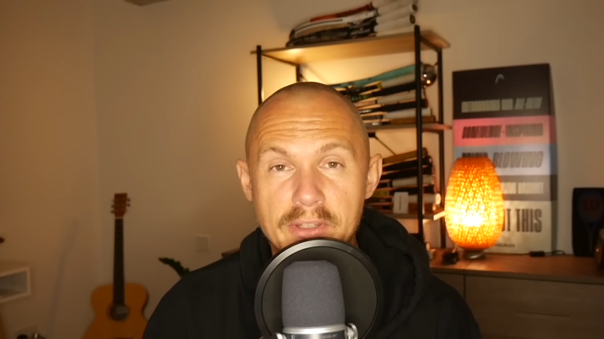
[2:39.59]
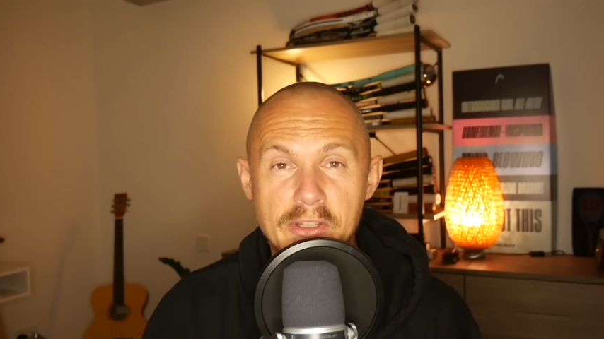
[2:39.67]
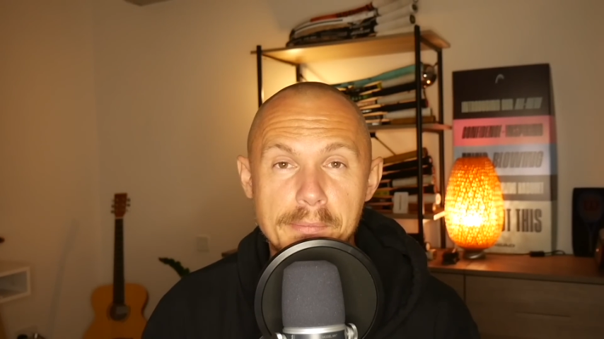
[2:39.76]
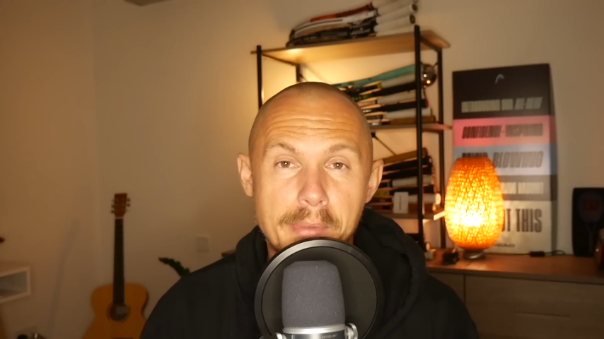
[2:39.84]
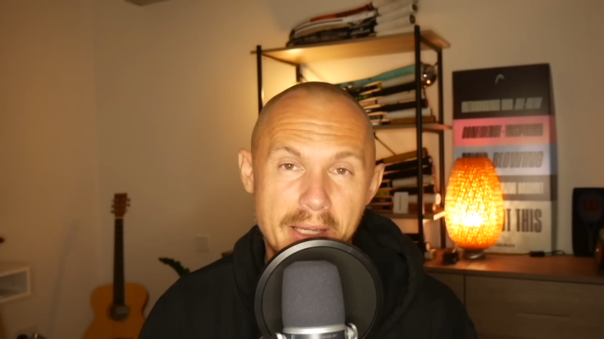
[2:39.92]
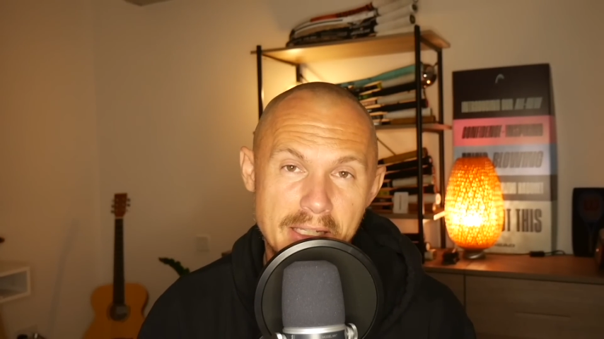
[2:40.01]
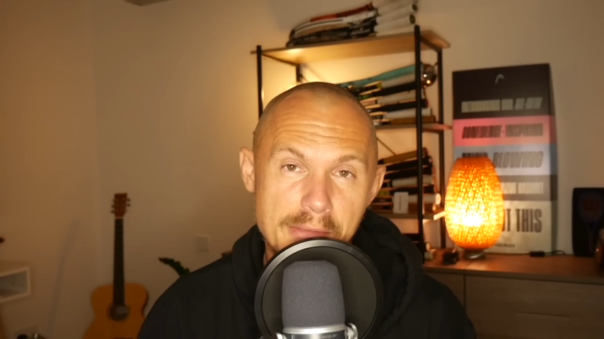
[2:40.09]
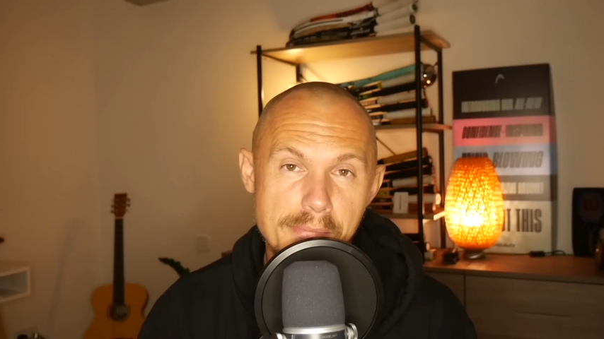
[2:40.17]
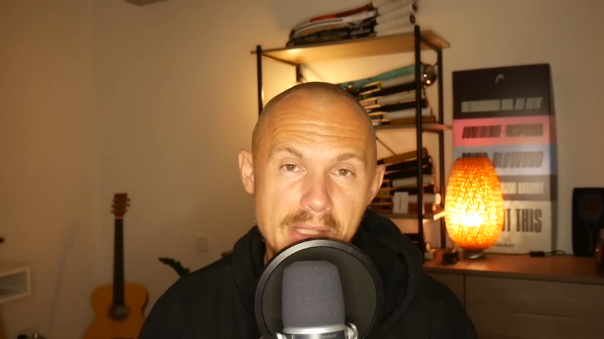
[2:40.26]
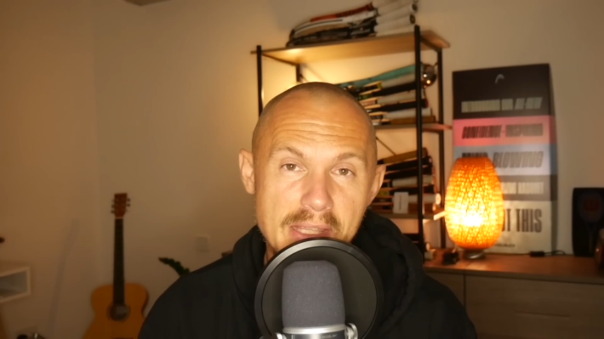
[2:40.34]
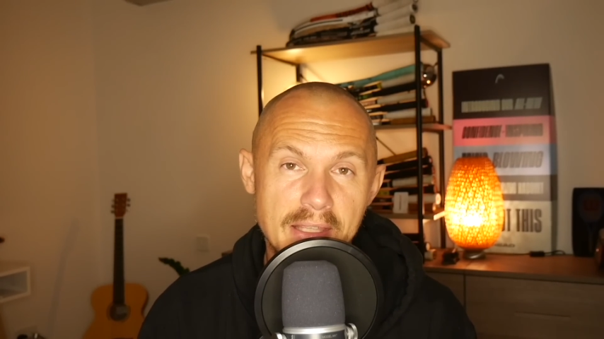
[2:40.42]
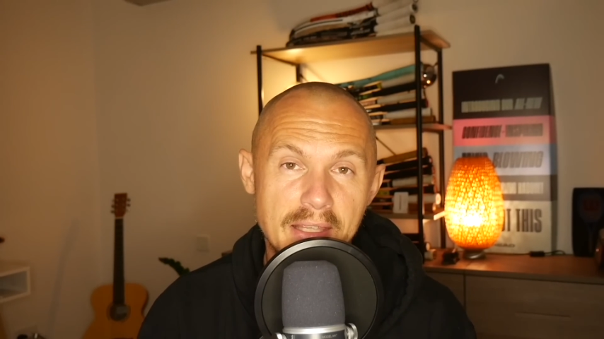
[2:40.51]
despite
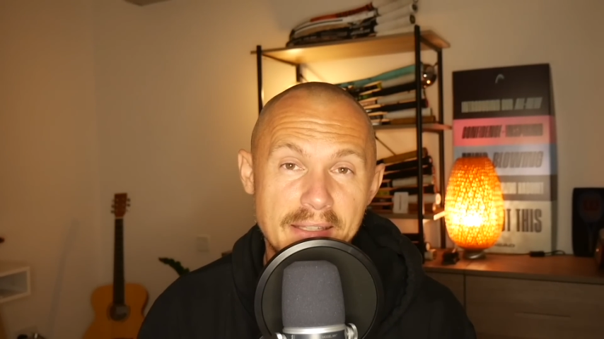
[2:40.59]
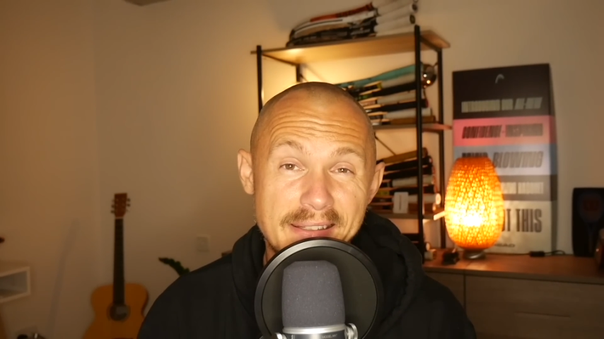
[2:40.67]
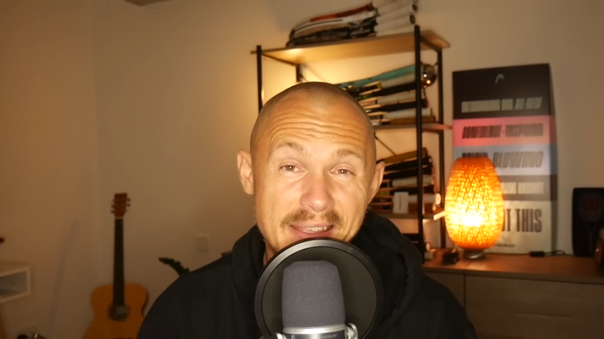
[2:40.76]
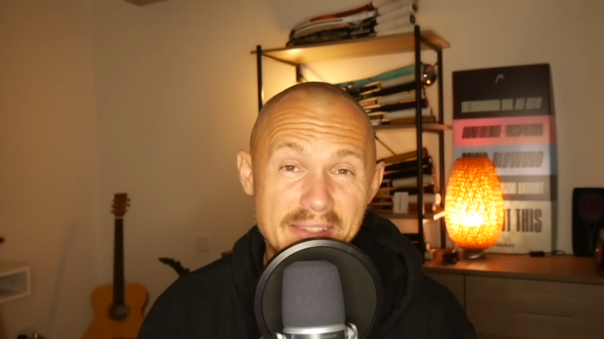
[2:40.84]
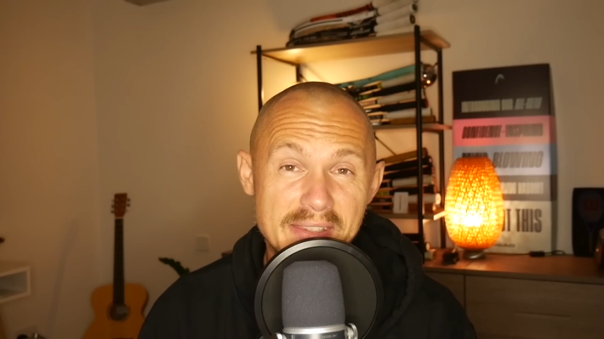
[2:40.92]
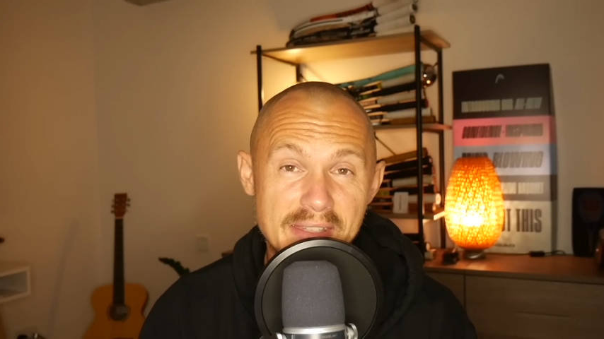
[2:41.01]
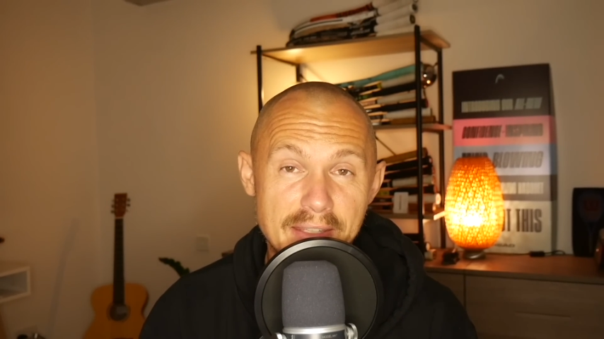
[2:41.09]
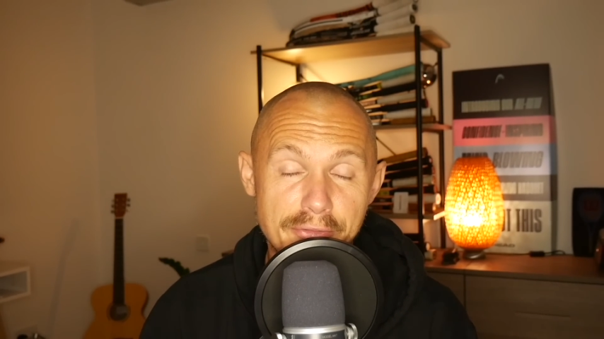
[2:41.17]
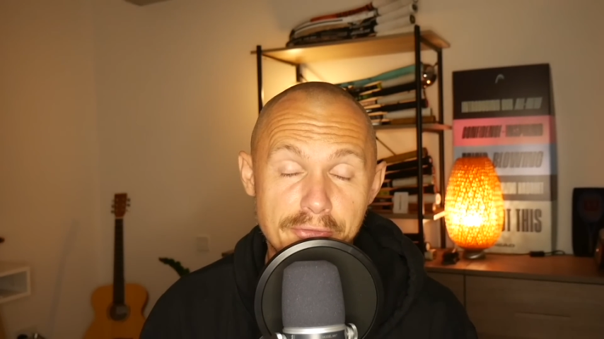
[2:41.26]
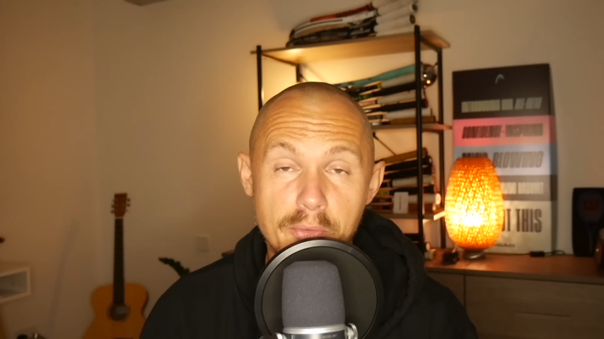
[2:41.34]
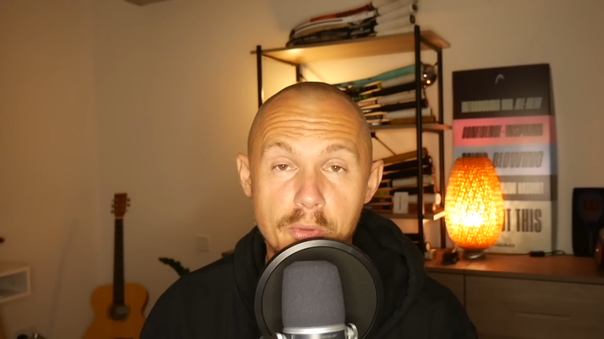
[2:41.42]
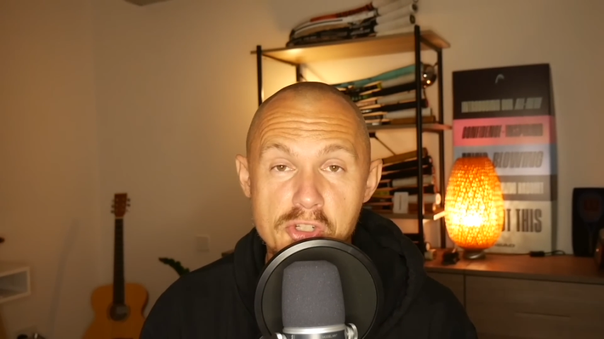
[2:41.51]
being less
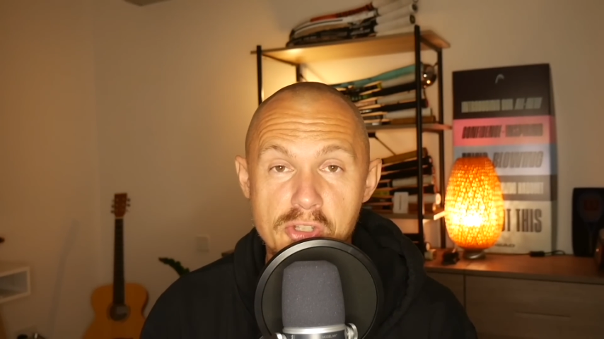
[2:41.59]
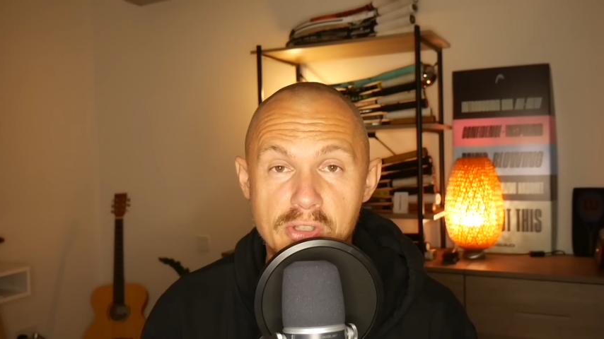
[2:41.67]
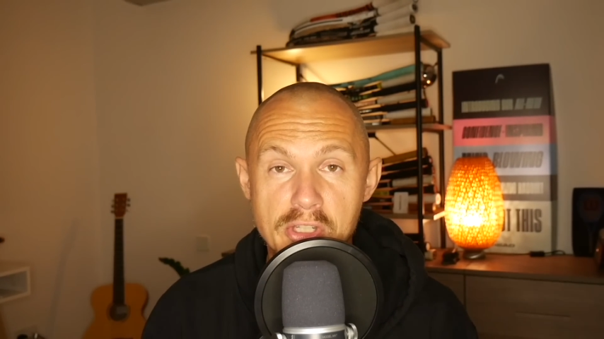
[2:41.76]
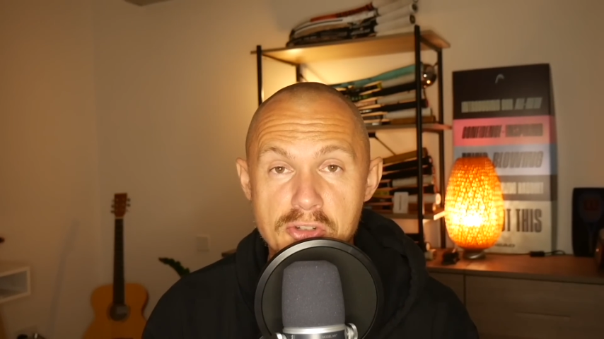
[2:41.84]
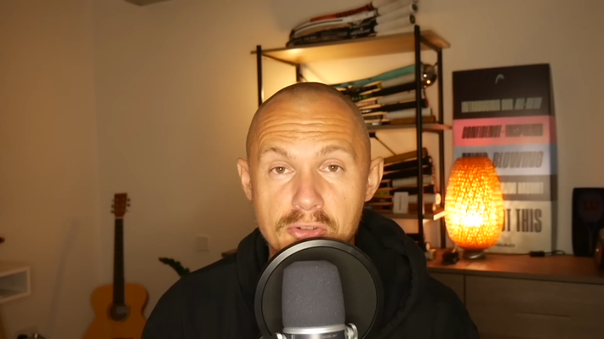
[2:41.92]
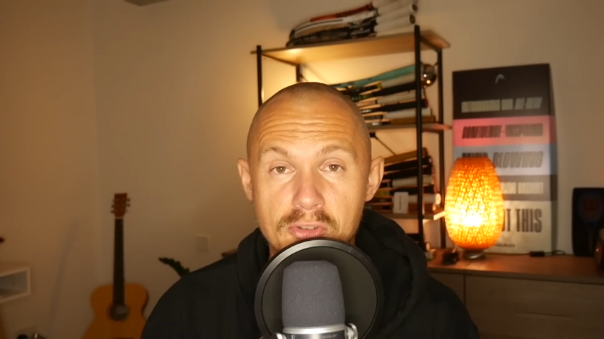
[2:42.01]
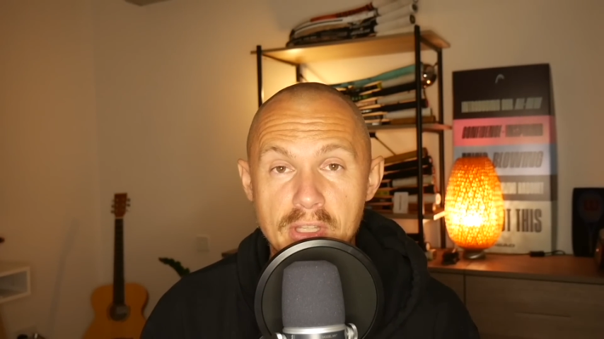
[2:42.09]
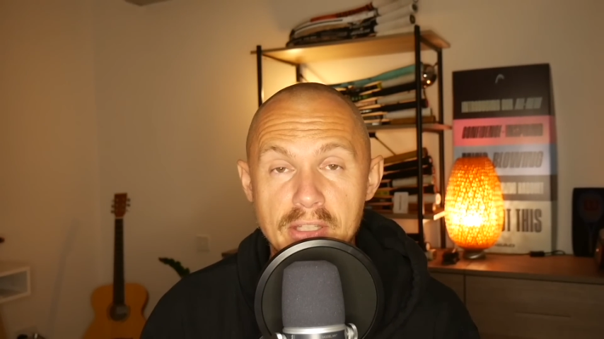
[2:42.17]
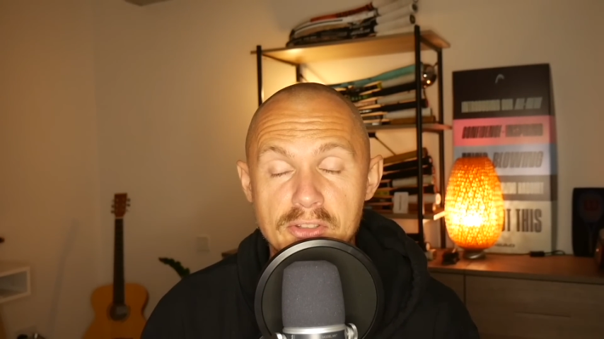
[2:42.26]
stiff, which is interesting.